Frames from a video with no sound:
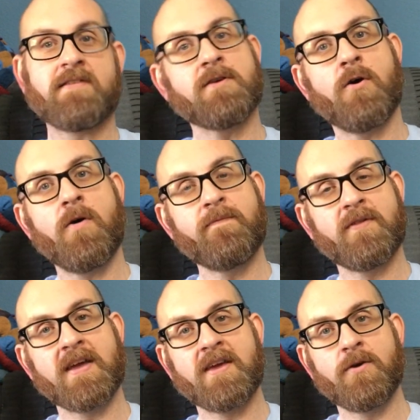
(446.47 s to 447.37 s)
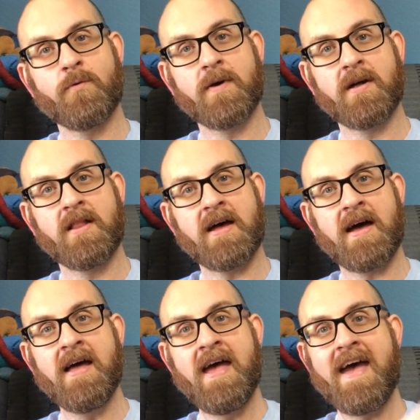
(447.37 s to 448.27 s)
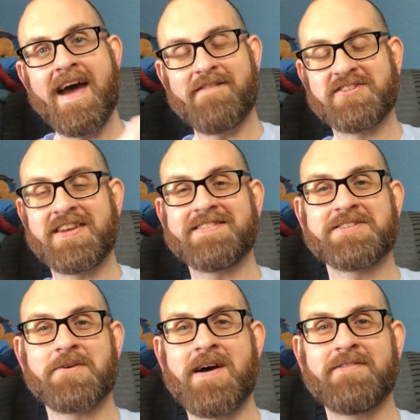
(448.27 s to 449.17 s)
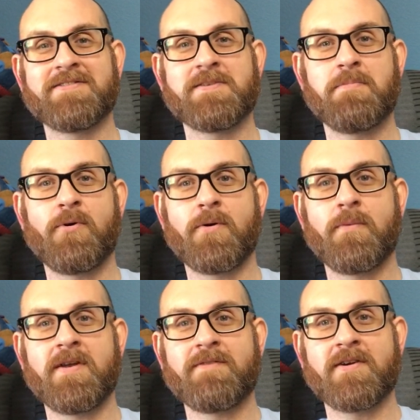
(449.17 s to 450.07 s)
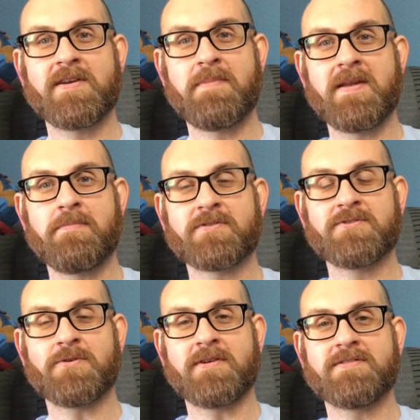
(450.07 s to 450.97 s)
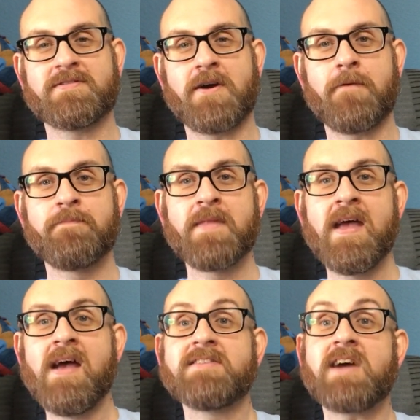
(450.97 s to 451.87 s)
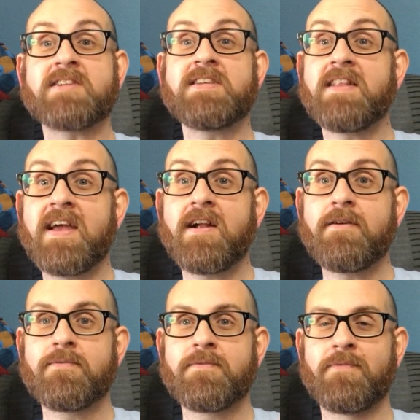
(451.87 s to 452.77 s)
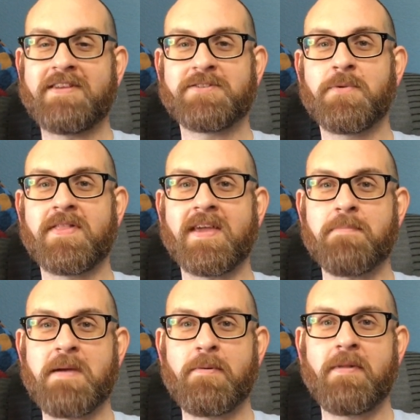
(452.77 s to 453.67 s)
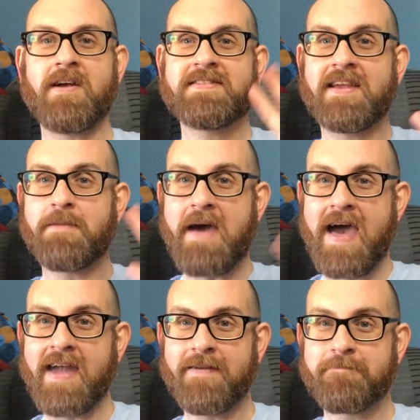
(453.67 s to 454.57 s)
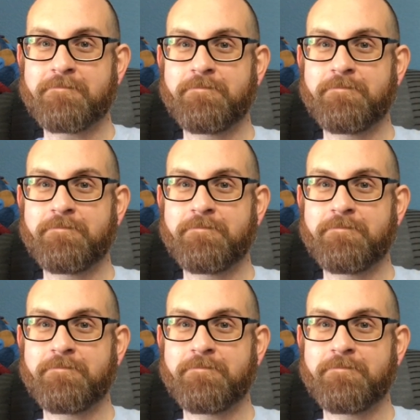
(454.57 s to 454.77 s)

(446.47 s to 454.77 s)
So hopefully you will have a chance to go out and support one of your independent bookstores. So talk to you later. Russell with Ink and Paper Blog saying goodbye.